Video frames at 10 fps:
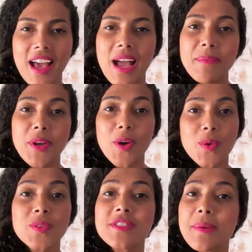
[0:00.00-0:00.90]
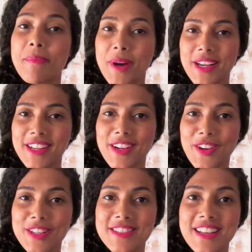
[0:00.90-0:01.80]
I'm your host, Monica
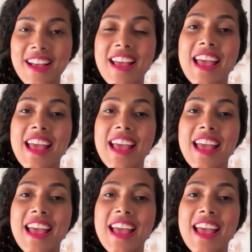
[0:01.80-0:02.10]
Costa,